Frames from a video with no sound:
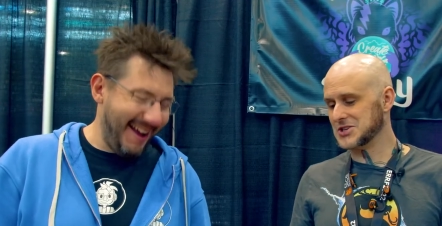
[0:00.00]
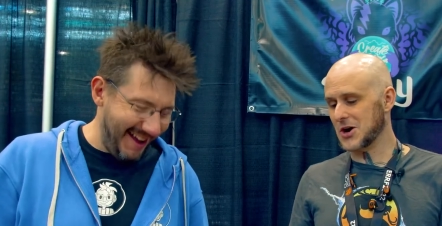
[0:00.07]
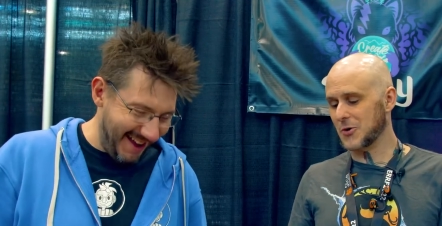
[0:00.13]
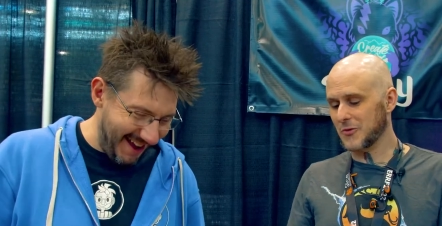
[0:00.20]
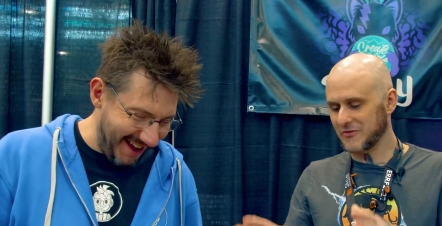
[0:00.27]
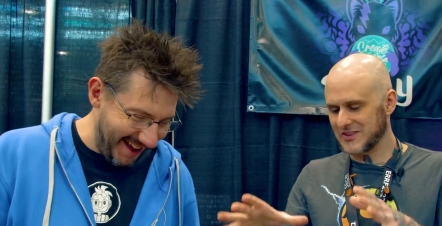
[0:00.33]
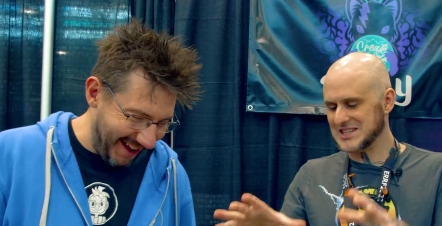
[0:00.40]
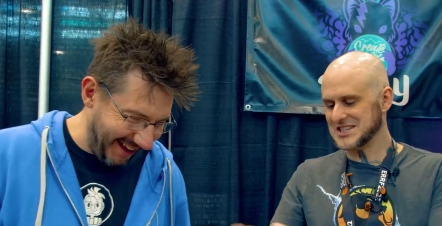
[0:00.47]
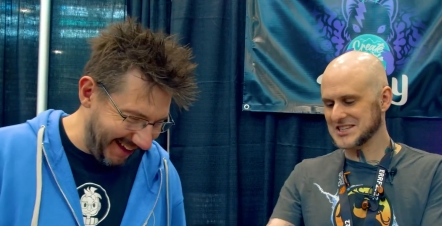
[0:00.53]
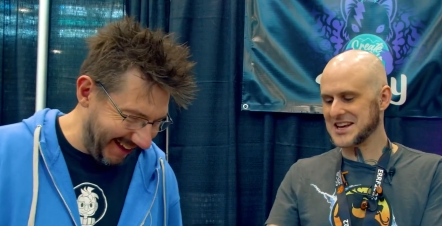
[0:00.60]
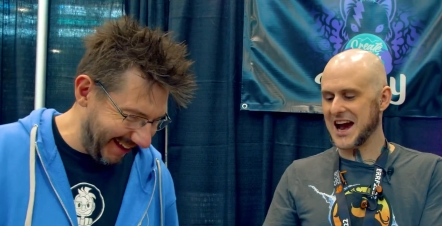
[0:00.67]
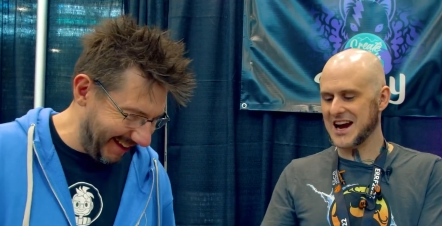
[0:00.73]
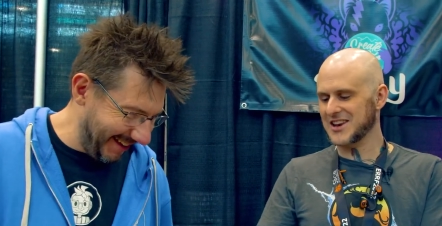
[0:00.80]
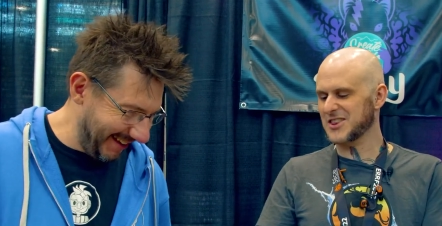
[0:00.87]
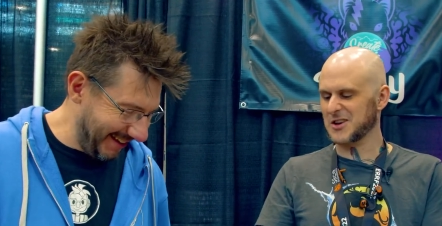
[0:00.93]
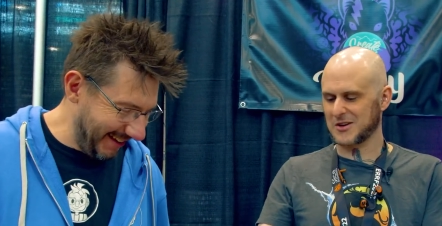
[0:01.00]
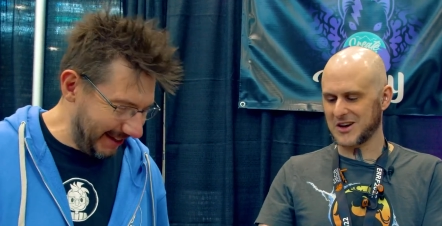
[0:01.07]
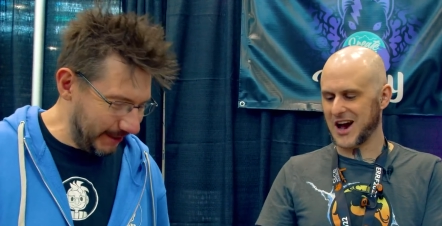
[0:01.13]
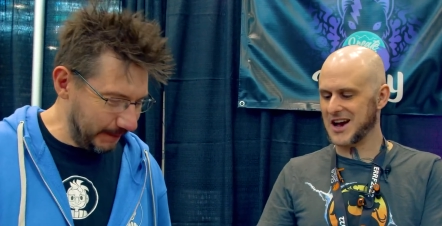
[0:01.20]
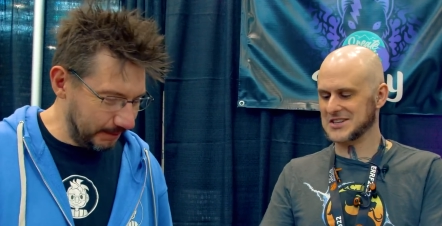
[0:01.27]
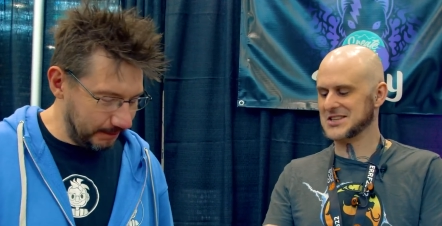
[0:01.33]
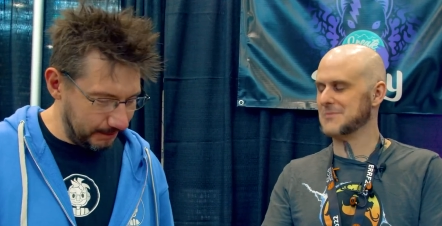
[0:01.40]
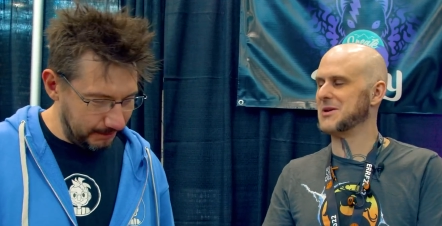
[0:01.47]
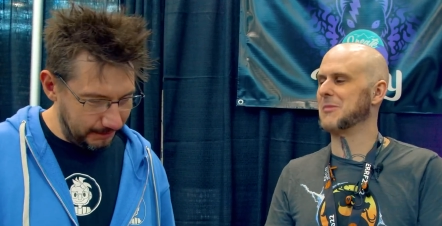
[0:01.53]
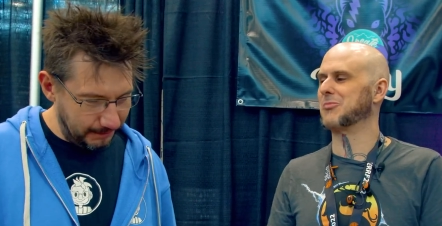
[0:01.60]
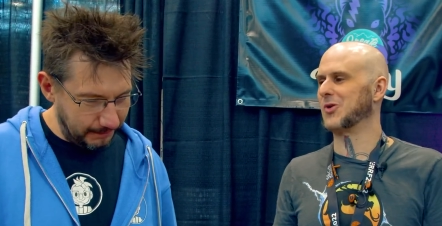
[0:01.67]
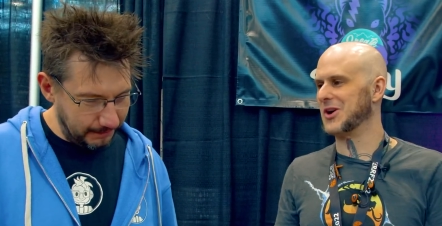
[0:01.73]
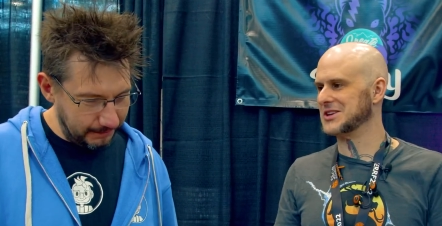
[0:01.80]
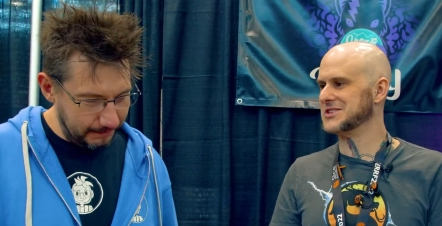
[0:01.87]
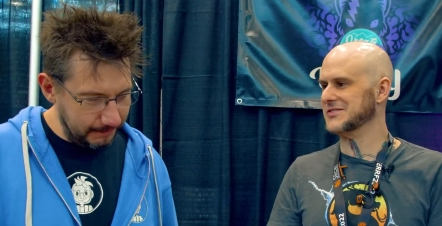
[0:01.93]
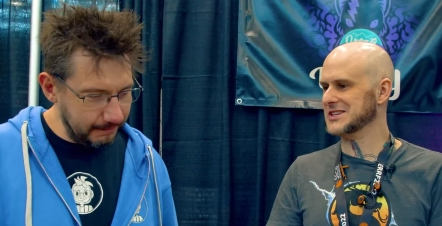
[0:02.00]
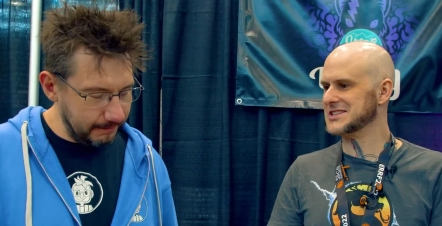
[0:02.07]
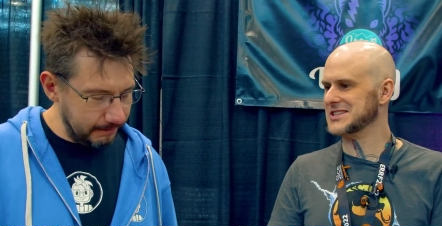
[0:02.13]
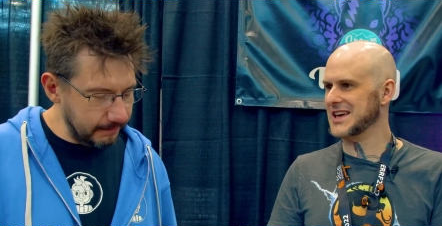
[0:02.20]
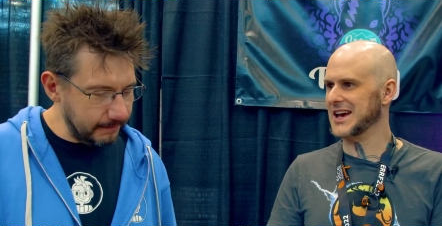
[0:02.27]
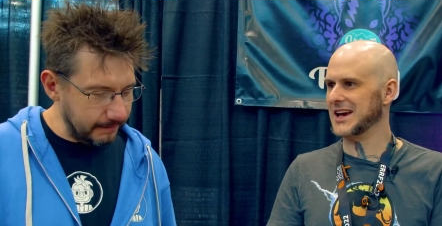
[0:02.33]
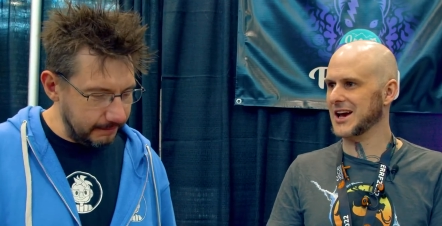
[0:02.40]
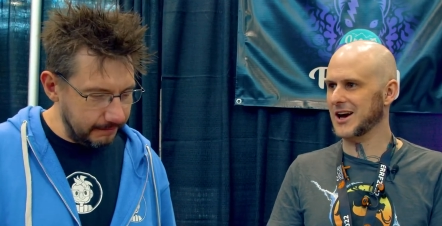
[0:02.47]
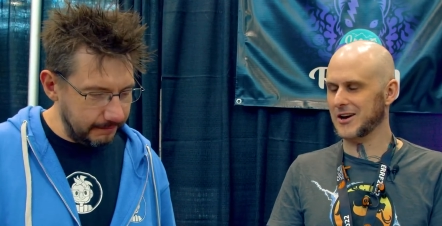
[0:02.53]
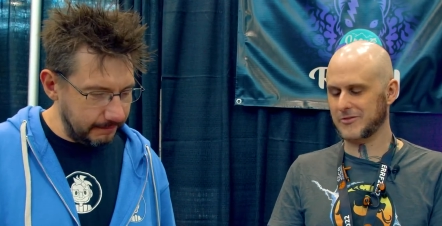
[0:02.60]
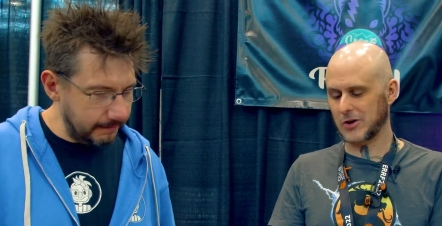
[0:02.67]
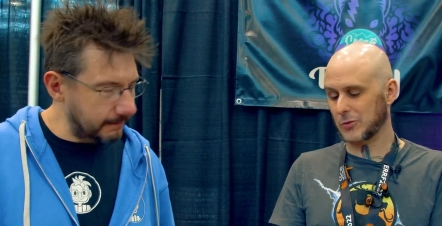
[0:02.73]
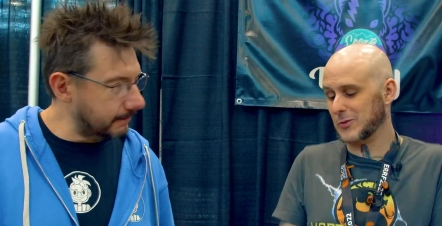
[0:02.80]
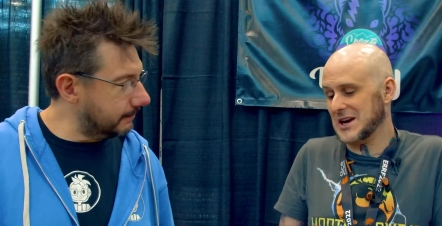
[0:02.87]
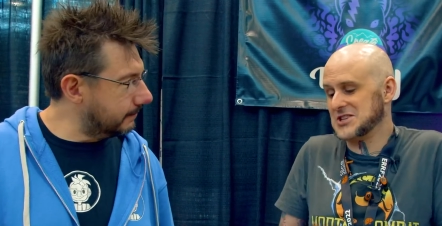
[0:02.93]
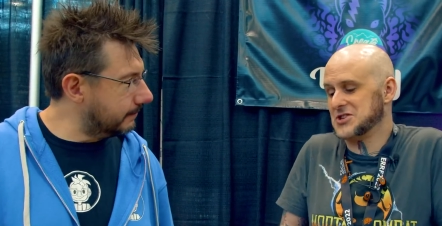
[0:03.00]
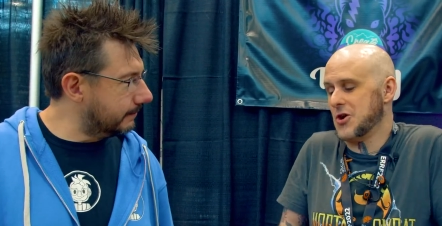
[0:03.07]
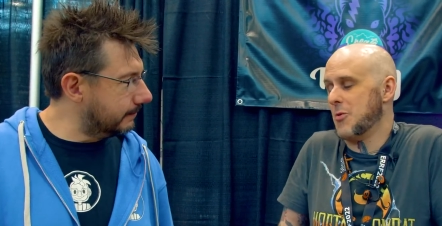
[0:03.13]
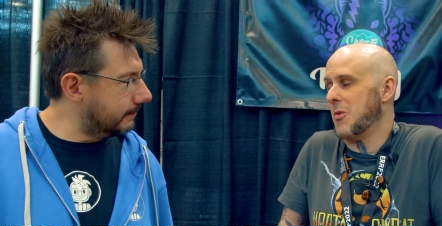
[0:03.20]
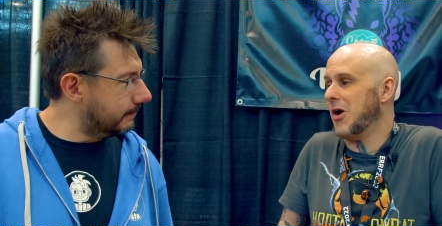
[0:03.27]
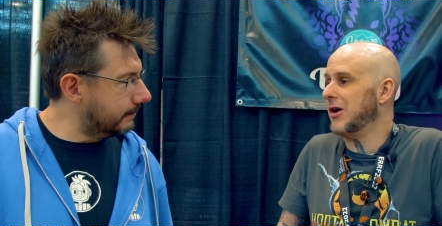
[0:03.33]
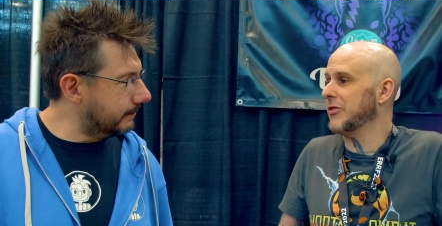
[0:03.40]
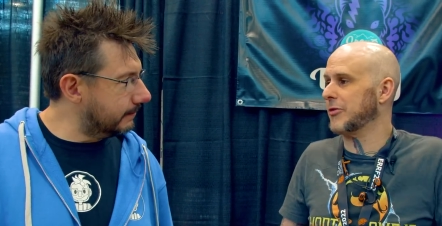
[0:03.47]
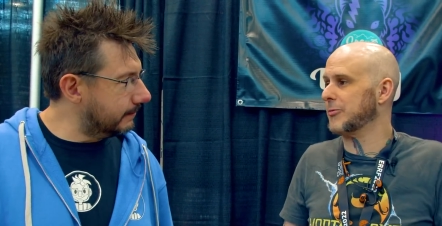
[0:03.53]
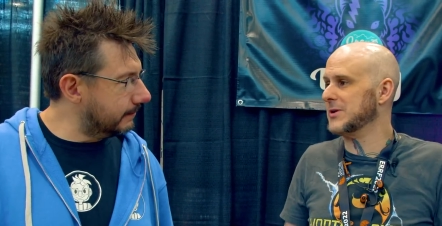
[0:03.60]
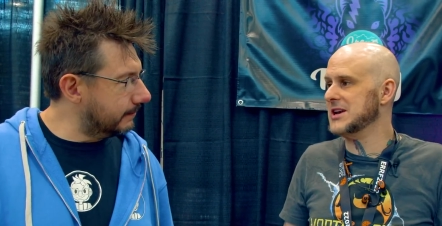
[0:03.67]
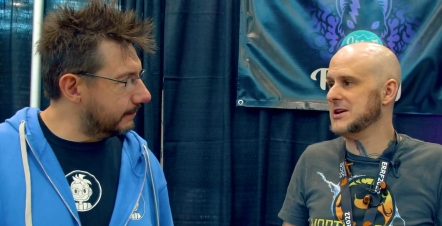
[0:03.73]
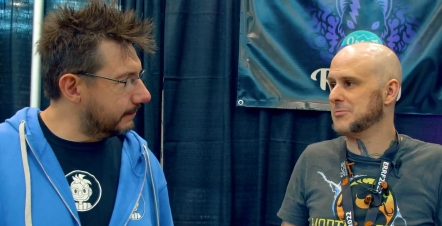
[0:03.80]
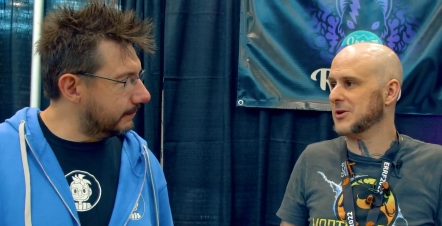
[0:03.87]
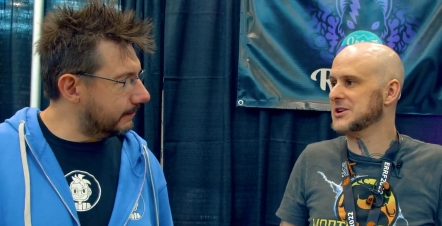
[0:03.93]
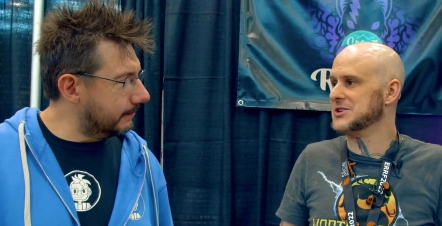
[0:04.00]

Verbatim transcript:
Speaker 1: so this is kind of the concept I brought to this thing of a Resto Mod 3D